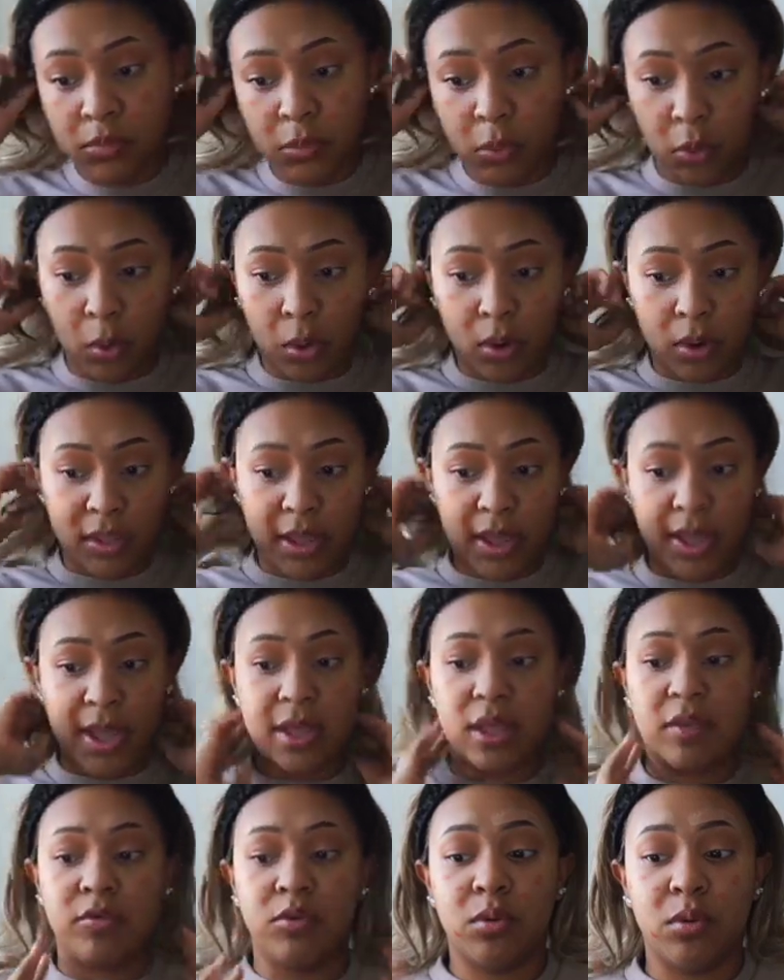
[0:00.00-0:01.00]
Or
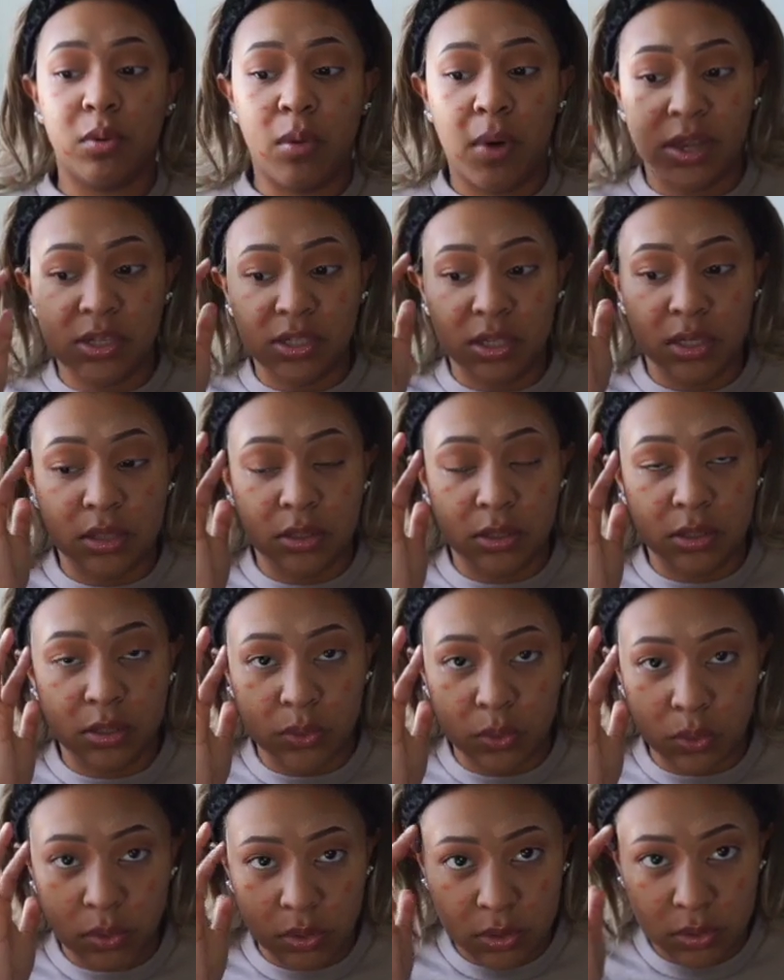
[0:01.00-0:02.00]
like if you watch other
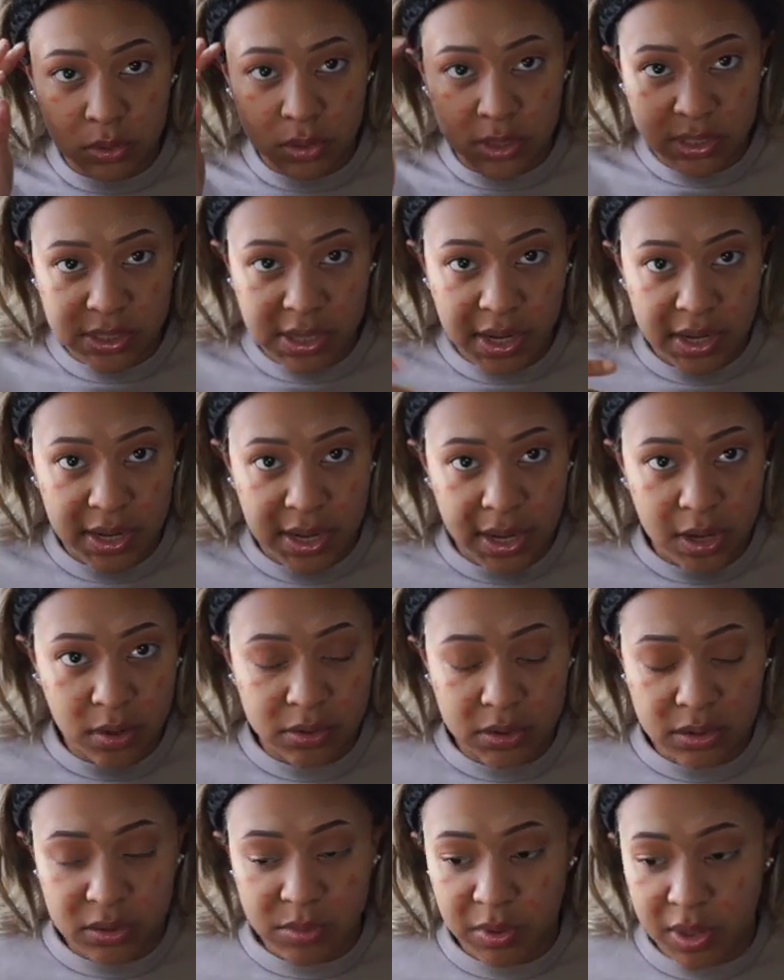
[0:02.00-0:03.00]
tutorials, that's kind of how
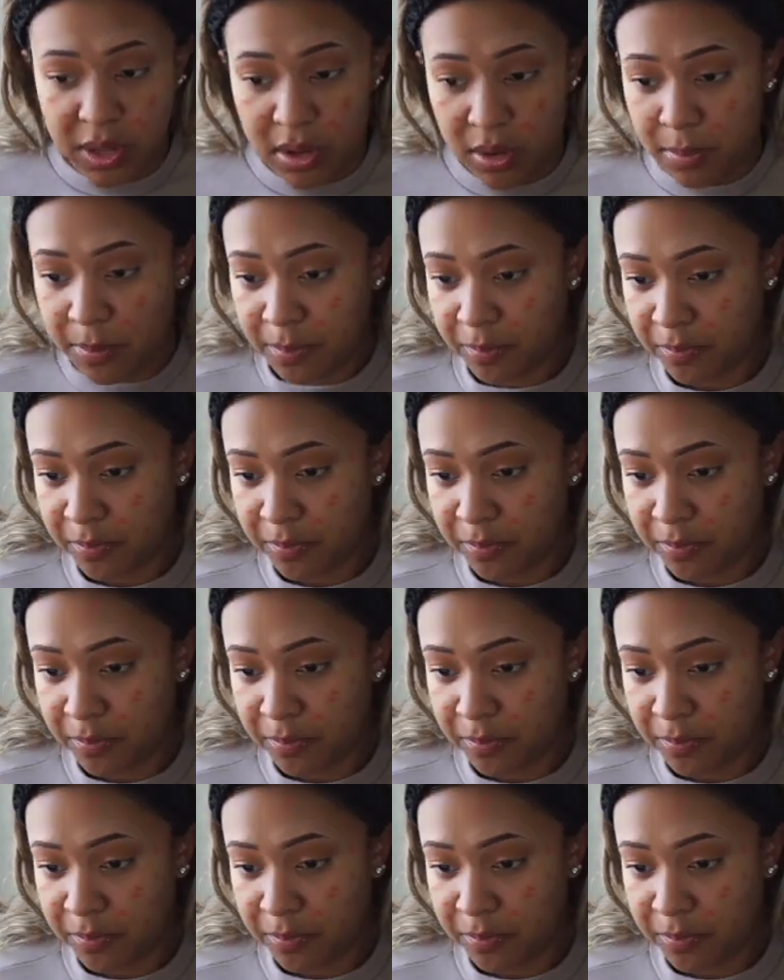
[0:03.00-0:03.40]
it's explained.